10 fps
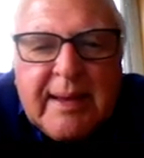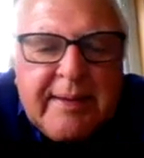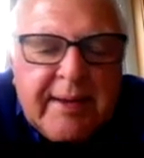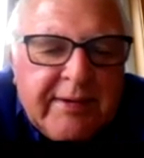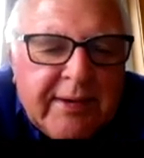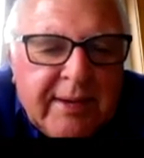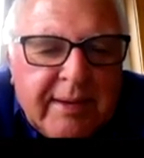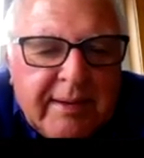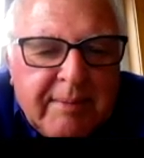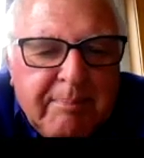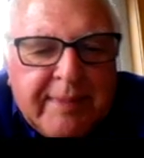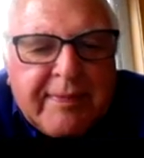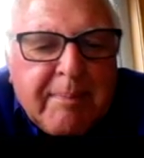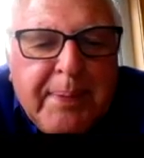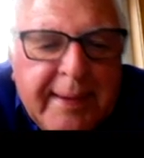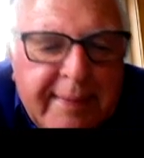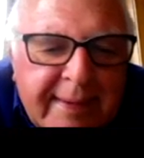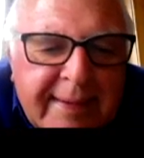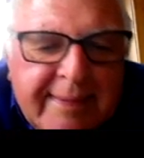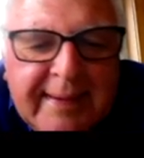additional bits and
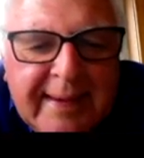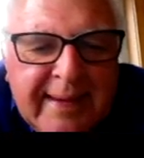pieces.